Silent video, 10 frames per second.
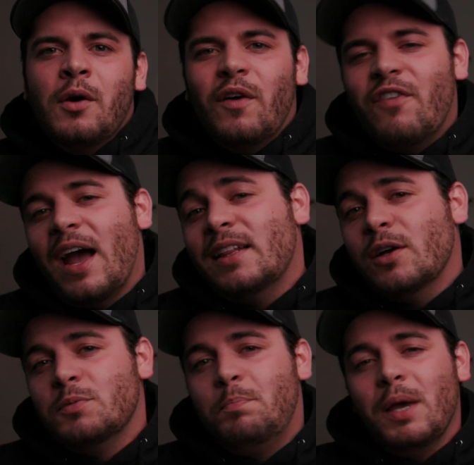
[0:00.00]
If I had
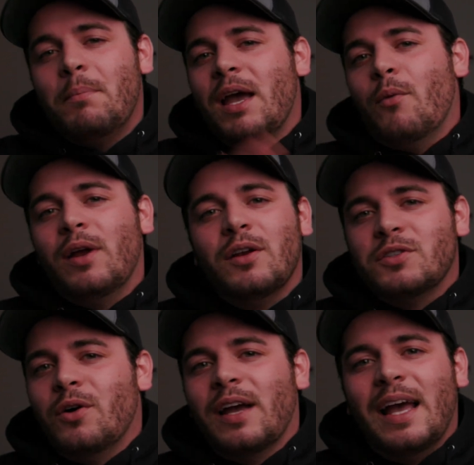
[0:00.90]
those big bay
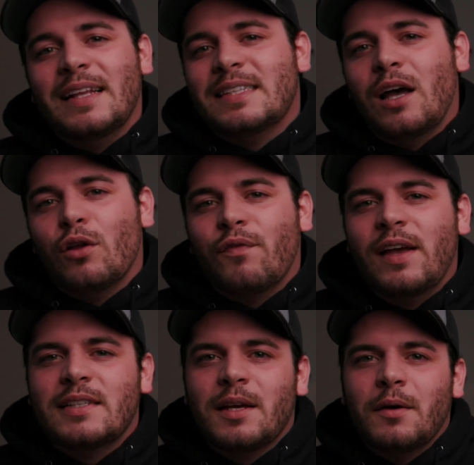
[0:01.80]
windows though, again, south
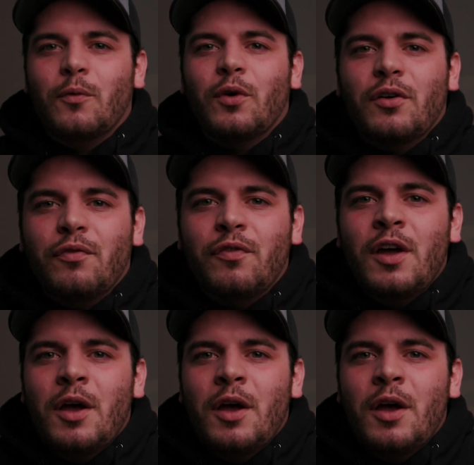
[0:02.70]
facing would have